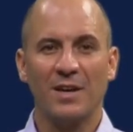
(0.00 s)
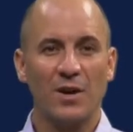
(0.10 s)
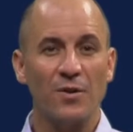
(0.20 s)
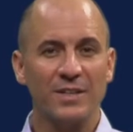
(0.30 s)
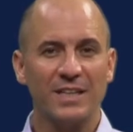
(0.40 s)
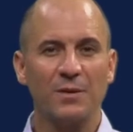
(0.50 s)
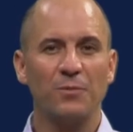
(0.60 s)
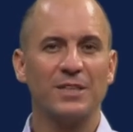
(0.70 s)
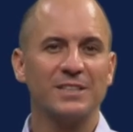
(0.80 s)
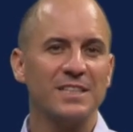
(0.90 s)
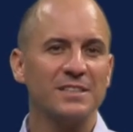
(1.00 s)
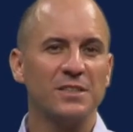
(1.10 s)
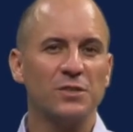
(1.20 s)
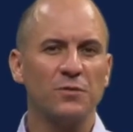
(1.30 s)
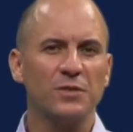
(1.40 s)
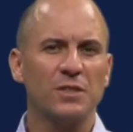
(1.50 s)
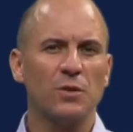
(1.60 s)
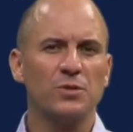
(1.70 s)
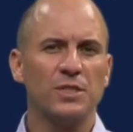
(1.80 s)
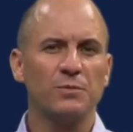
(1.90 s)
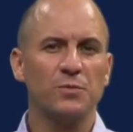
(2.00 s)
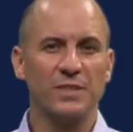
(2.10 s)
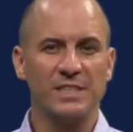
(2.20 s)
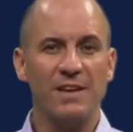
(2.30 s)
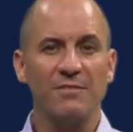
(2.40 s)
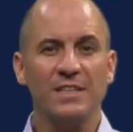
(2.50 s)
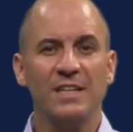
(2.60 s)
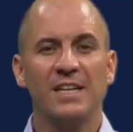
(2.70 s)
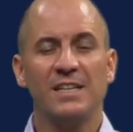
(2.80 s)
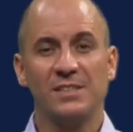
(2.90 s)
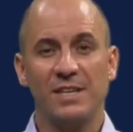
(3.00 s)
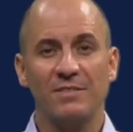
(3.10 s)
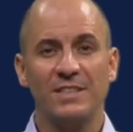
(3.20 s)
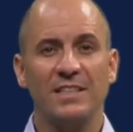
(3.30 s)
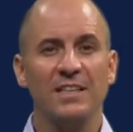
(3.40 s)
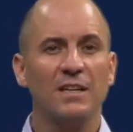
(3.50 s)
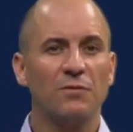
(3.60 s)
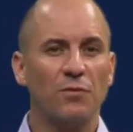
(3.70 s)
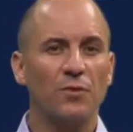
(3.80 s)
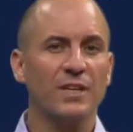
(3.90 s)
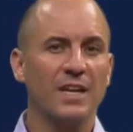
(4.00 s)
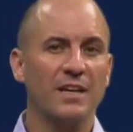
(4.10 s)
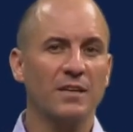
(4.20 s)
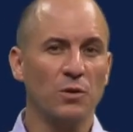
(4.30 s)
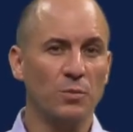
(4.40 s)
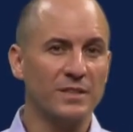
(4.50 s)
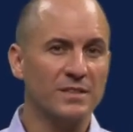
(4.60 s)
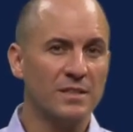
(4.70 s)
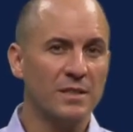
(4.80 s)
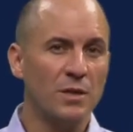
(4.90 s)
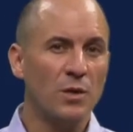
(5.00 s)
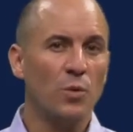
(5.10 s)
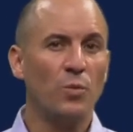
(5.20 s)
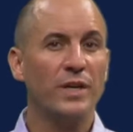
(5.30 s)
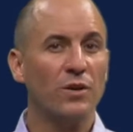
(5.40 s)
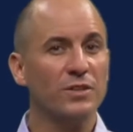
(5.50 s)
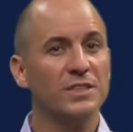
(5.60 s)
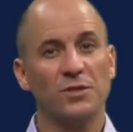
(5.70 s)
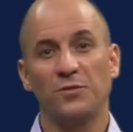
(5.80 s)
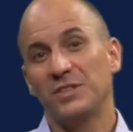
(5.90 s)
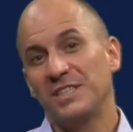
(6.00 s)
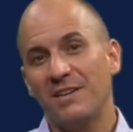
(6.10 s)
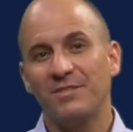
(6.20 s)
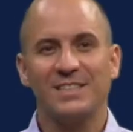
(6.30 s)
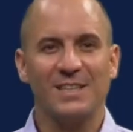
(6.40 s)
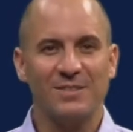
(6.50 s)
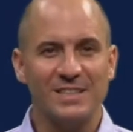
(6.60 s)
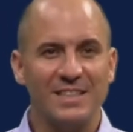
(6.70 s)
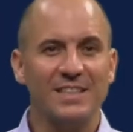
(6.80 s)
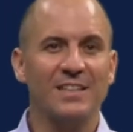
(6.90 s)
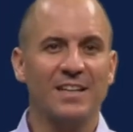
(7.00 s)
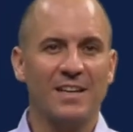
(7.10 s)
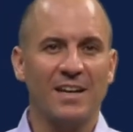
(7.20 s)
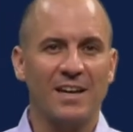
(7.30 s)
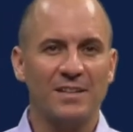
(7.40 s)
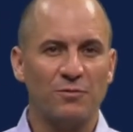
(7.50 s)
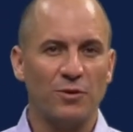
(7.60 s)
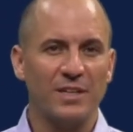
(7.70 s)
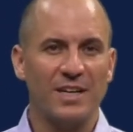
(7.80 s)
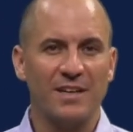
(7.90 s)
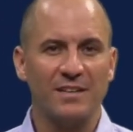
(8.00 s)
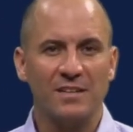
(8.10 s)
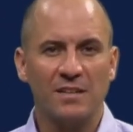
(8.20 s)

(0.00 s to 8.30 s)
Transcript: Currently, we are testing Surface Code chips with 7, 17, and 49 qubits. We call these Surface 7, 17, and 49.